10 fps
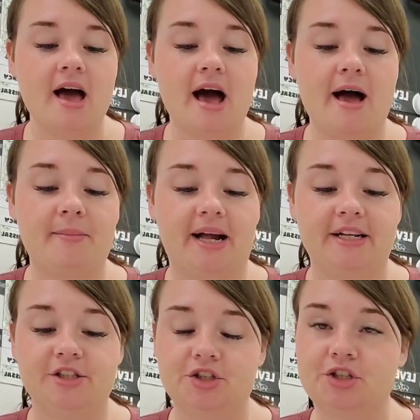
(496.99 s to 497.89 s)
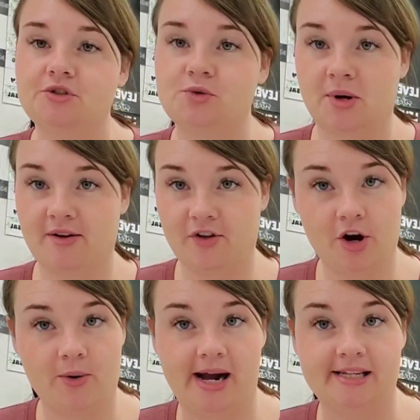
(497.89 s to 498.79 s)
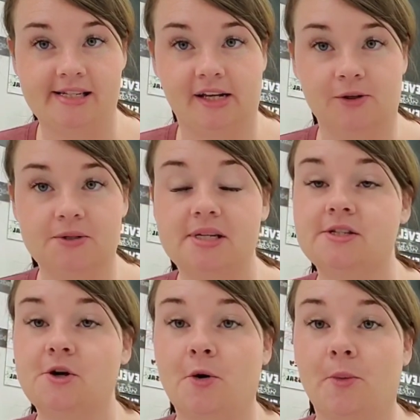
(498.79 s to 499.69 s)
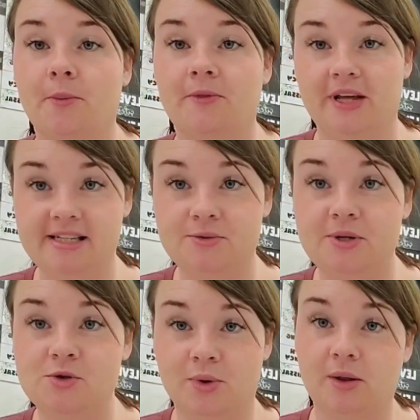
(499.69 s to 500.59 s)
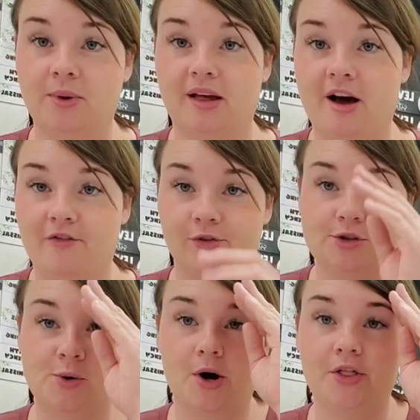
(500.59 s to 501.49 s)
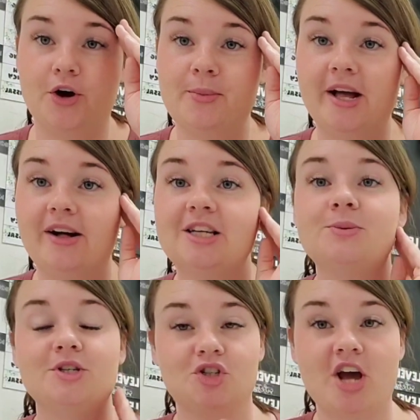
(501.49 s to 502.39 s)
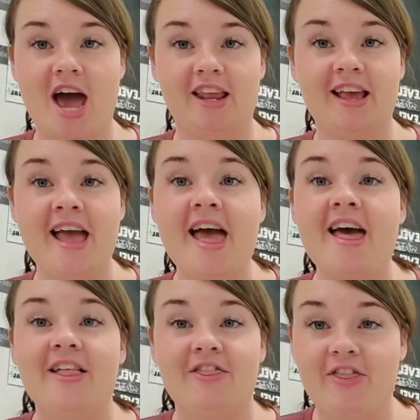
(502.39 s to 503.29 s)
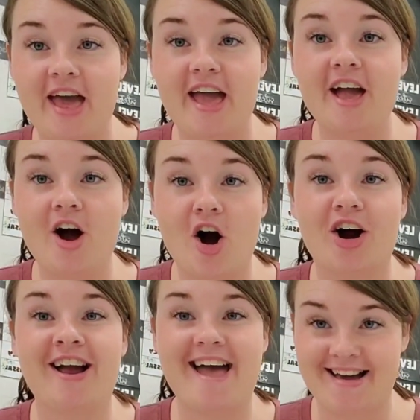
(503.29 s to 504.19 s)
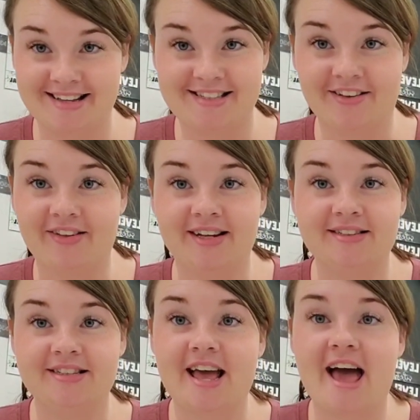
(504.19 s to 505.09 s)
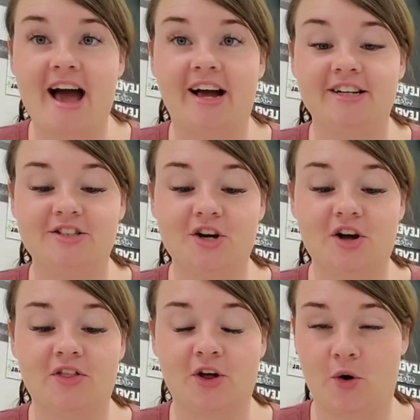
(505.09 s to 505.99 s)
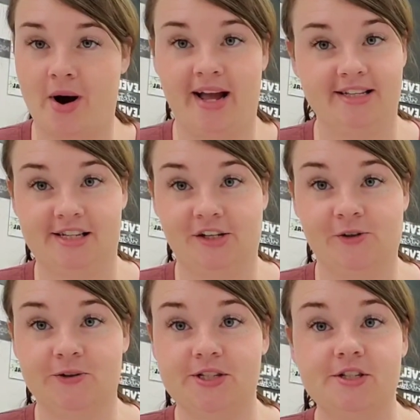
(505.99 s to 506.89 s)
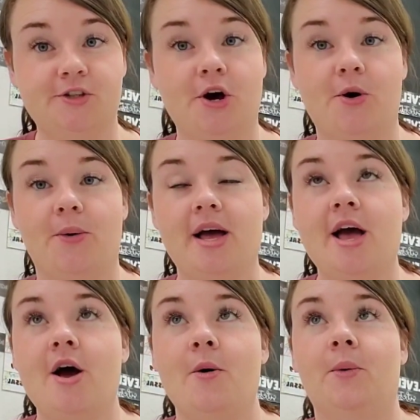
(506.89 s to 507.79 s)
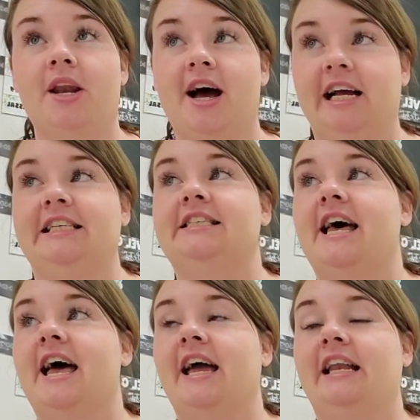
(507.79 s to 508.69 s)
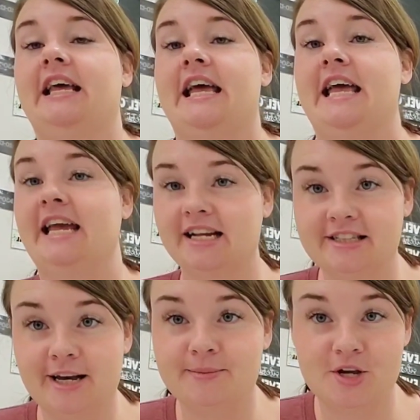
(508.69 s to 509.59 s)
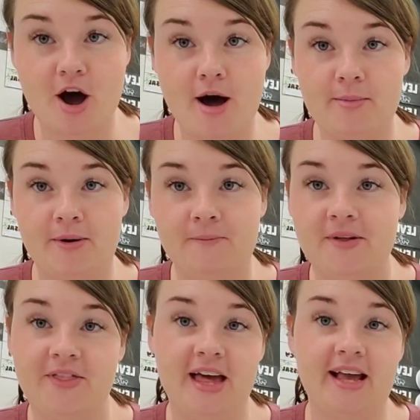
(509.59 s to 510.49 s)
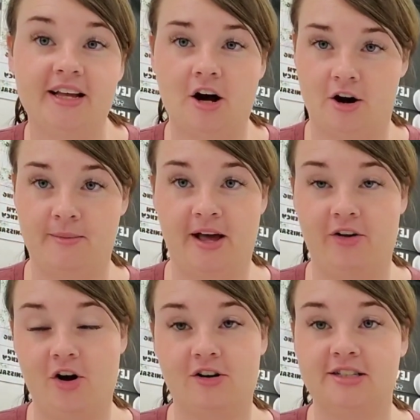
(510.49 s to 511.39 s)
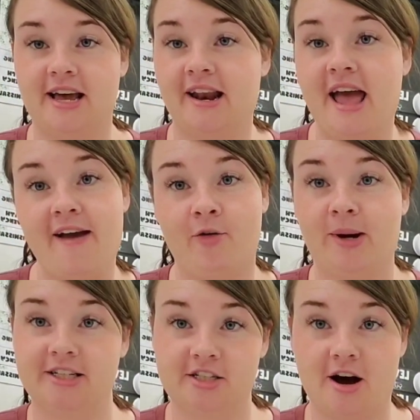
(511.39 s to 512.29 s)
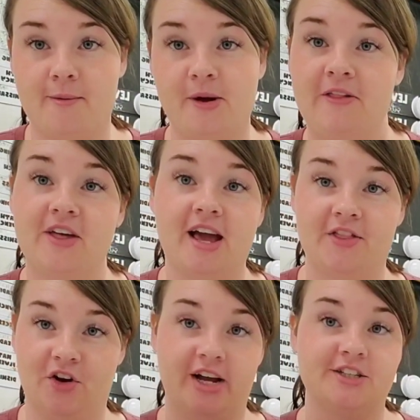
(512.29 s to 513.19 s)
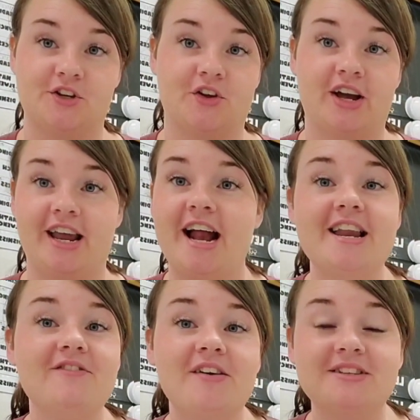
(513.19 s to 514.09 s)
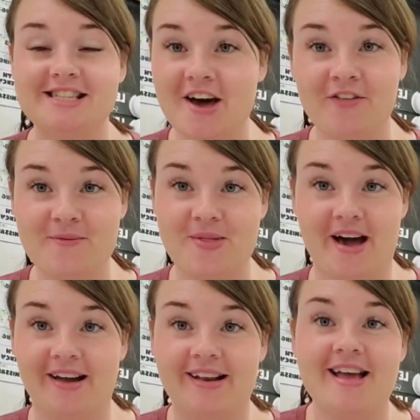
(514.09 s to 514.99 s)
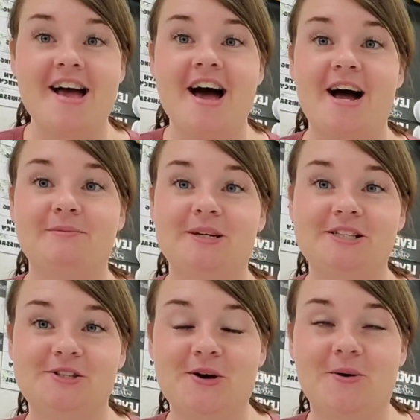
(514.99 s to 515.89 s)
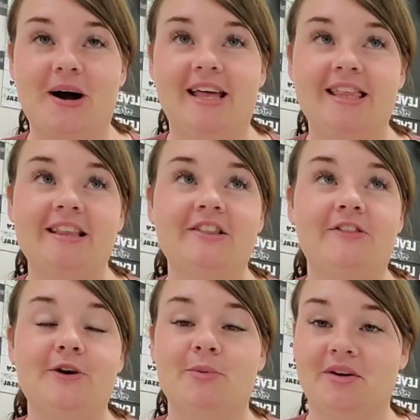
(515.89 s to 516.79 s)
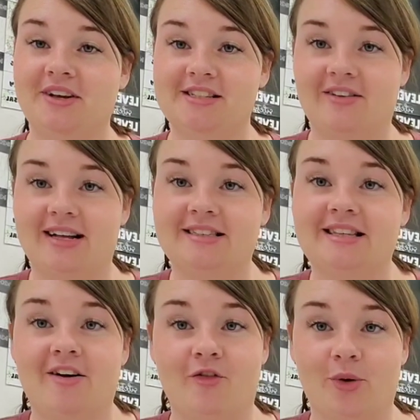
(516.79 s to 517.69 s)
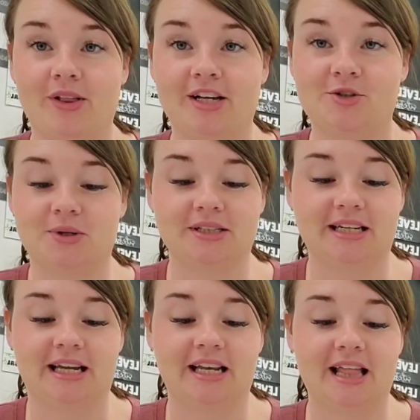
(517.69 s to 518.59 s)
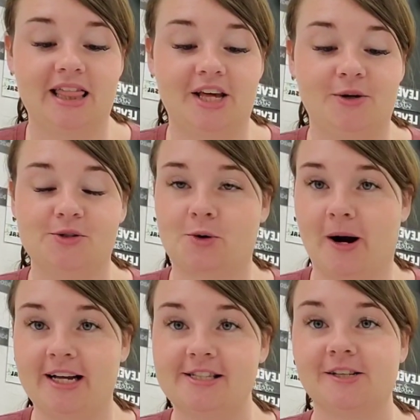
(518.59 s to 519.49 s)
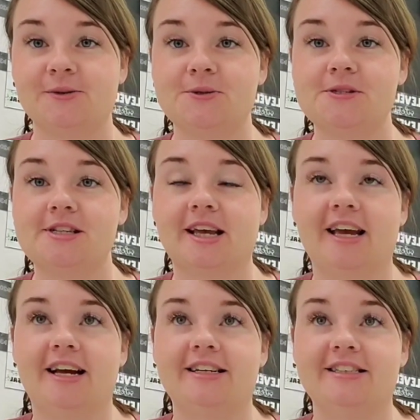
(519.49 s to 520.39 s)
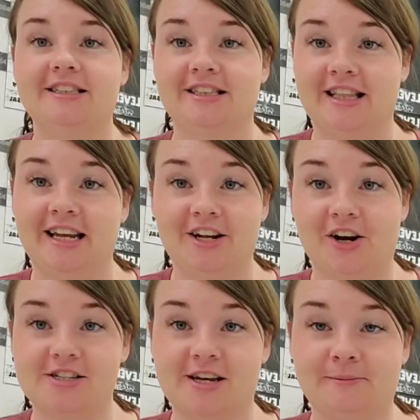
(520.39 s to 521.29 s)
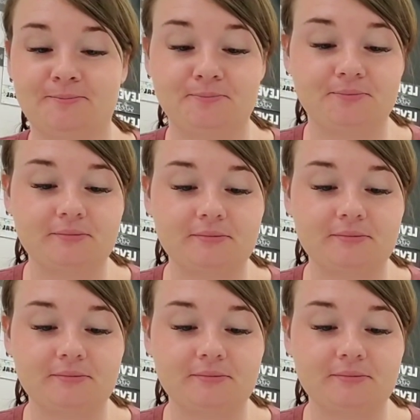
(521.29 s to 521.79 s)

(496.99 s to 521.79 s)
I introduced one of their quiet signals, and so this was really, really helpful. So although my class was chatty, they are excellent at the quiet signals. So when I said hands up top, they automatically all said, everybody stop, and they had their hands on their head. I didn't even have to tell them that. And so I think that their previous classes have really drilled in those quiet signals, and they did awesome.